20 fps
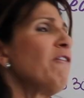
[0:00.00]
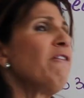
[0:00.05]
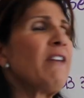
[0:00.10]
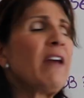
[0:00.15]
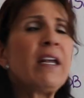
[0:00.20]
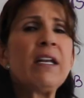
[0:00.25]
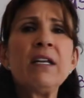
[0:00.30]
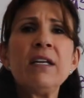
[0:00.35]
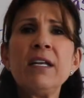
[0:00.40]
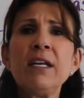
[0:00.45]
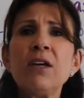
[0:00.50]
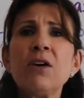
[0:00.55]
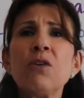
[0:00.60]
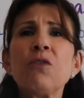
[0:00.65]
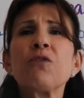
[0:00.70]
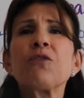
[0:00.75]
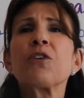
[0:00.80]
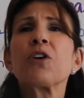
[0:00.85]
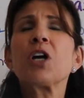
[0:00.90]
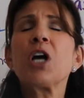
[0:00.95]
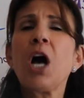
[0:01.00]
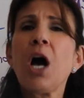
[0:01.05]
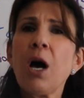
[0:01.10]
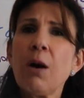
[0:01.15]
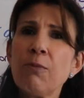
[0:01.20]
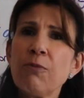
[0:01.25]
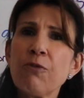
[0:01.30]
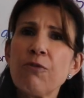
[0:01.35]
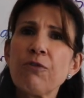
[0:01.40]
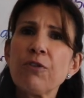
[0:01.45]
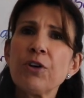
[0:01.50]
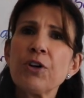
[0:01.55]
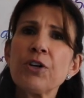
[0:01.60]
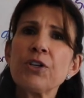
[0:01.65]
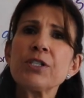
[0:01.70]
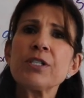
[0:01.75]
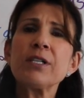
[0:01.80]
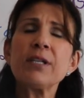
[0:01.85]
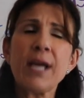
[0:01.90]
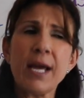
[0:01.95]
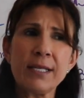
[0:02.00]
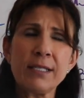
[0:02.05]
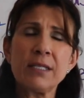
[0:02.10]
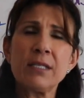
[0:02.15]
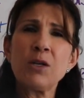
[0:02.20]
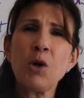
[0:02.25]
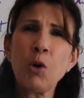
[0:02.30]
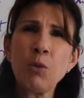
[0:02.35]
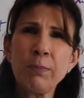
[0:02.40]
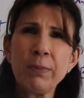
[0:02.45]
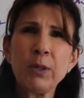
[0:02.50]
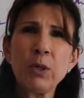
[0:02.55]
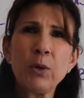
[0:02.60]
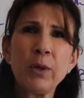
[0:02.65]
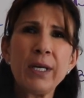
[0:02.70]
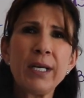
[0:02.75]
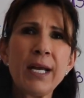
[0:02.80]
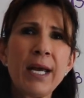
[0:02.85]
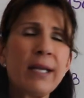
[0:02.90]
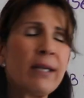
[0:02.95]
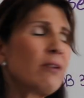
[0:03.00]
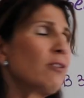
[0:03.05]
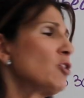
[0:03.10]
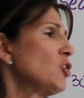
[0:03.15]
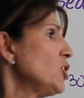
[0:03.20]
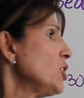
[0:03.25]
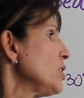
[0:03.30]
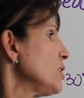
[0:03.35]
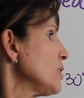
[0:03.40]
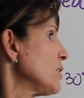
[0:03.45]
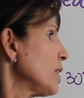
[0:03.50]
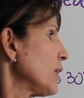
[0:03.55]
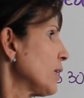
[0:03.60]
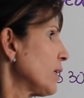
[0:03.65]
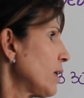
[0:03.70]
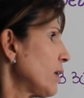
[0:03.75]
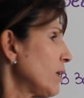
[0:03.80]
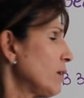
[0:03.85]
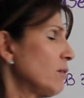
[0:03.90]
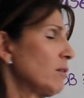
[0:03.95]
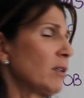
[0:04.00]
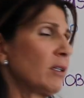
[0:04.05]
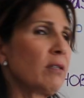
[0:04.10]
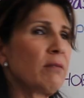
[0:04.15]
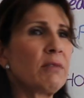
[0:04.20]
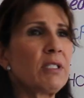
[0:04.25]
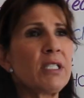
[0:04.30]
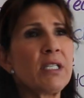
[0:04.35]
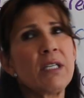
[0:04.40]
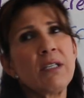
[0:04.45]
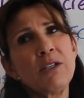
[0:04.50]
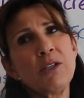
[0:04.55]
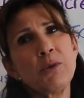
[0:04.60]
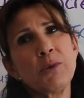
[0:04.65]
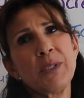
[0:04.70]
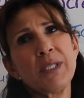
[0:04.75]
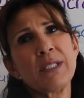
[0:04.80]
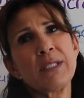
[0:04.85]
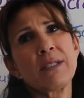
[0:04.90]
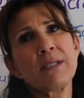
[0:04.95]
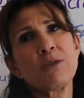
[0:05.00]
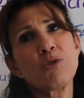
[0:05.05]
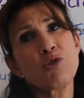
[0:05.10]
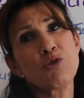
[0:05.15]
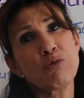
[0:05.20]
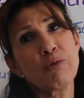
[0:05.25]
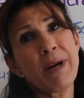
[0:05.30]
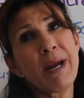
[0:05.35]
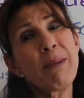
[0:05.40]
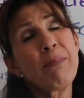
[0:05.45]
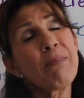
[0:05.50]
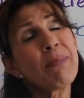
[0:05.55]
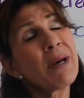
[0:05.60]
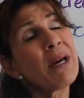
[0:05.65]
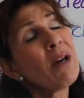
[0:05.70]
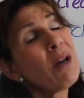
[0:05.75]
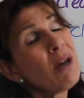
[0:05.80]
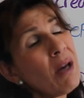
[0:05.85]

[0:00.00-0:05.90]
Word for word: Fentanyl for comfort as an opioid analgesic, a continuous drip.